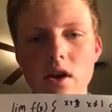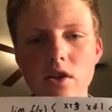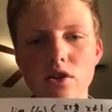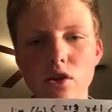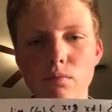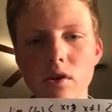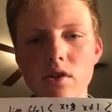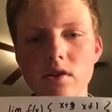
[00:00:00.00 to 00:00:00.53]

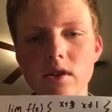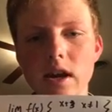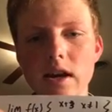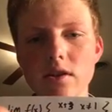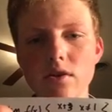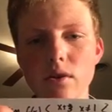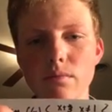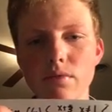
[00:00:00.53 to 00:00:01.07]
So both
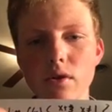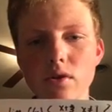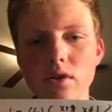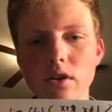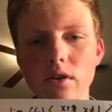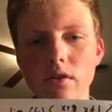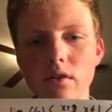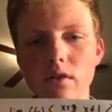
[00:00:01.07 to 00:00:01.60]
sides are
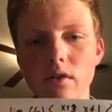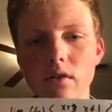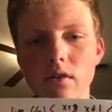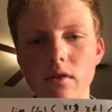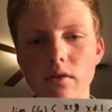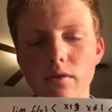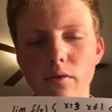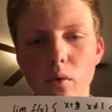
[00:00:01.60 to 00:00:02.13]
approaching
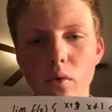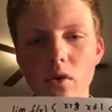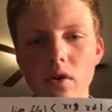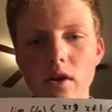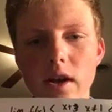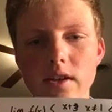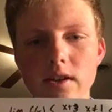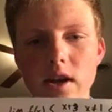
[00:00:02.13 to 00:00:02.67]

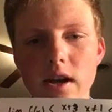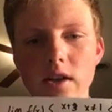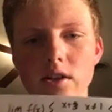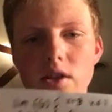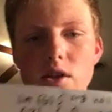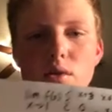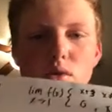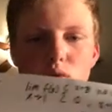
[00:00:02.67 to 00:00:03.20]
4 as
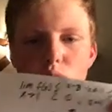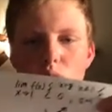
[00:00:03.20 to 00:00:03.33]
x equals